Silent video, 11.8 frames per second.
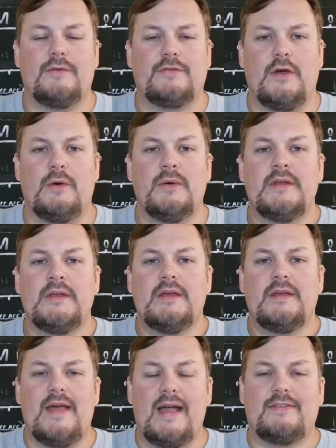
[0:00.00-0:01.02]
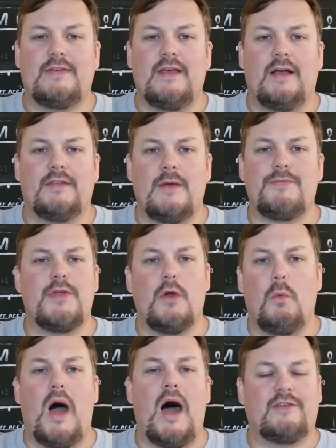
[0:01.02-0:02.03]
So that's something to
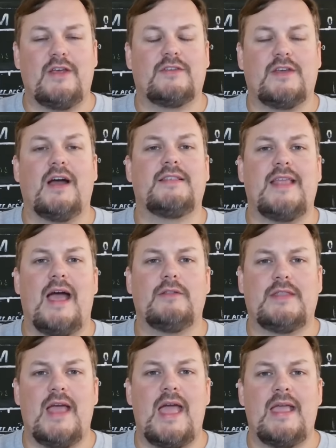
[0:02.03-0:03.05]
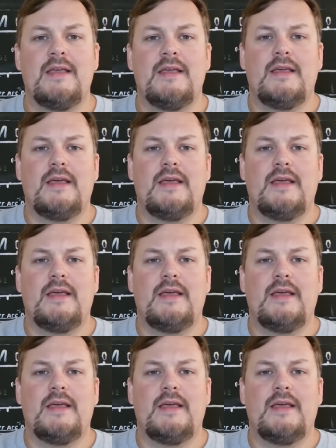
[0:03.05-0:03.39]
watch as cutdown day